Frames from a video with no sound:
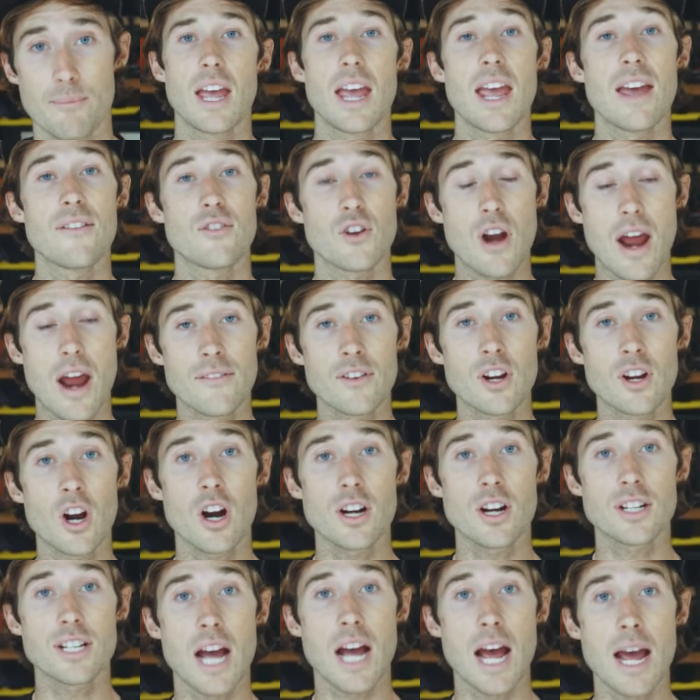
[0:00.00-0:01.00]
If you're having a
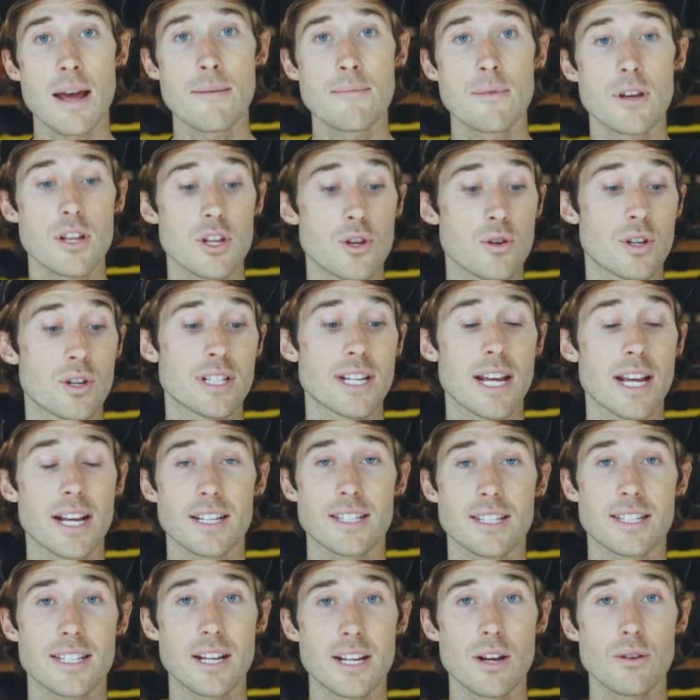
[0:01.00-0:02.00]
hard time, you can take a
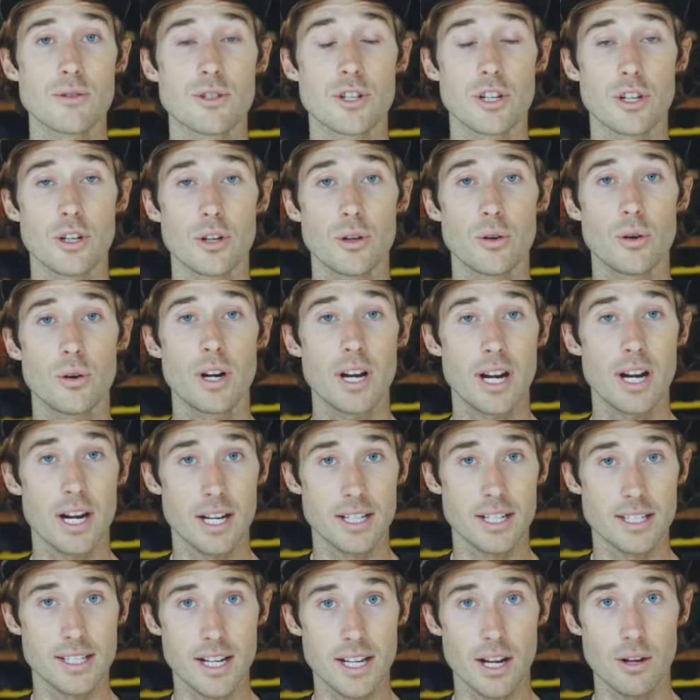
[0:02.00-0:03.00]
CO2 and
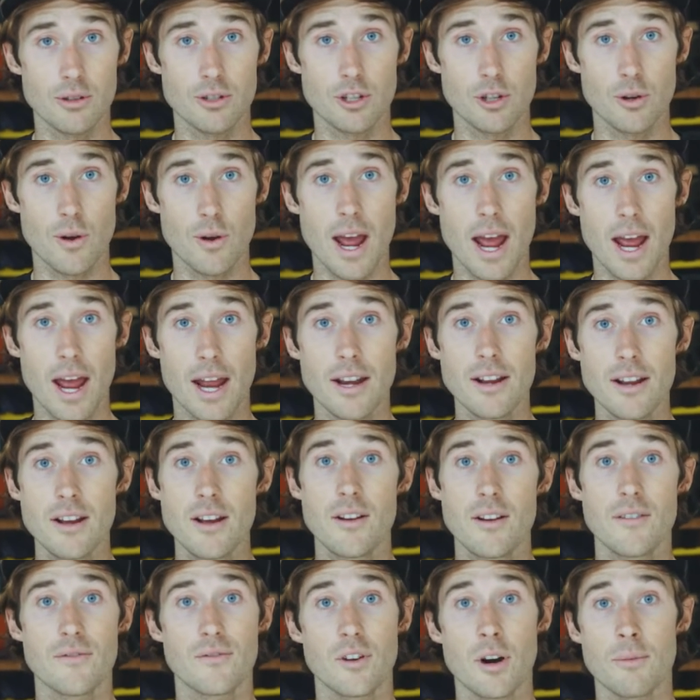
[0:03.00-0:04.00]
a CO2 head
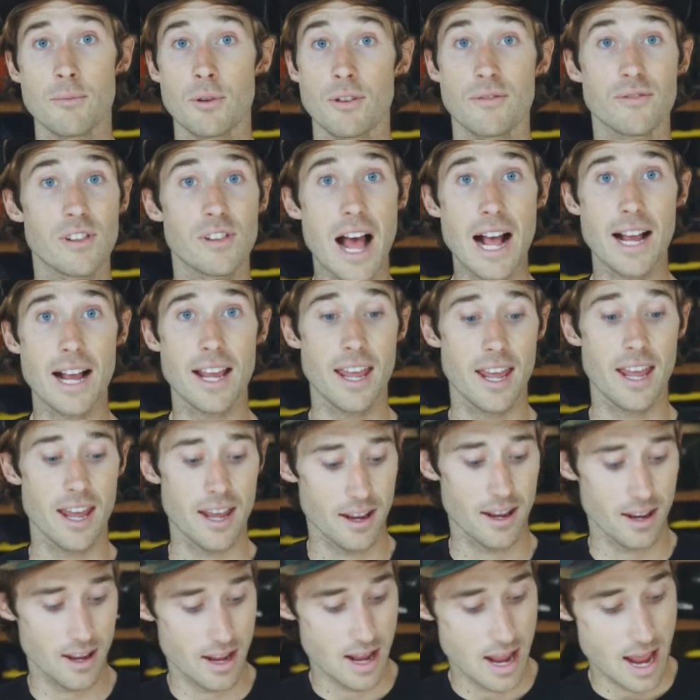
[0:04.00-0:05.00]
from your flat
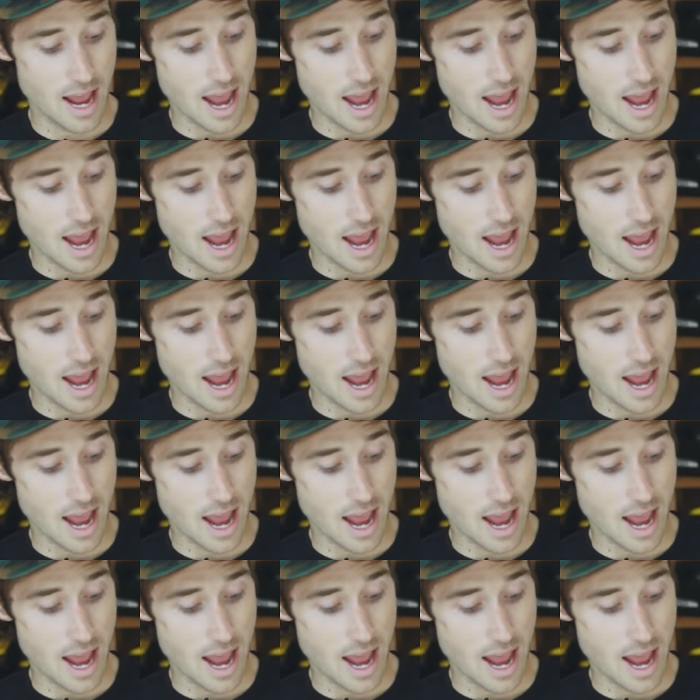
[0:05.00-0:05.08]
kit